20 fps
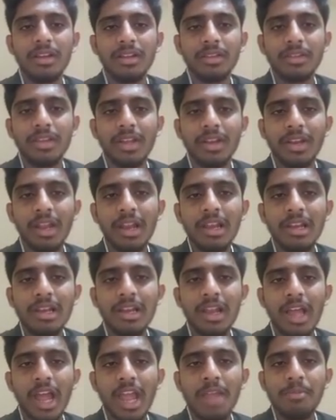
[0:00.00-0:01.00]
The
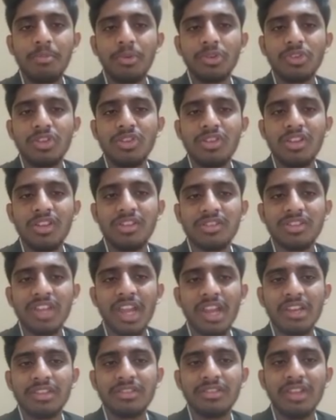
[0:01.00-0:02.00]
null hypothesis
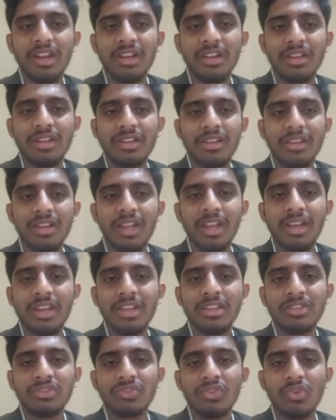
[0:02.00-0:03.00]
states that there
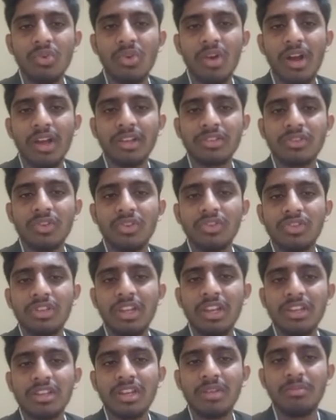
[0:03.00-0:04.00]
is no
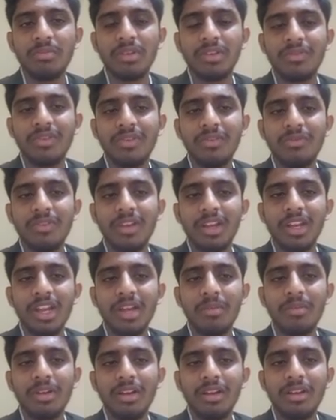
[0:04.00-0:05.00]
association between
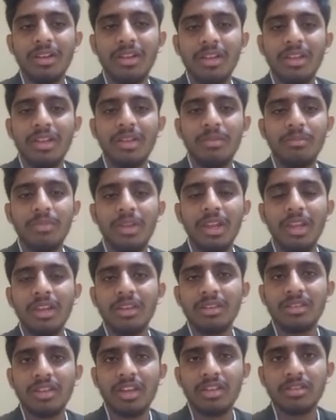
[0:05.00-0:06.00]
variable
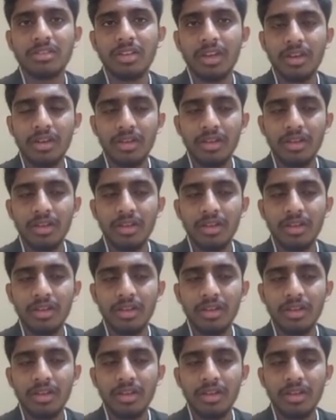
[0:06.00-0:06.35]
being tested.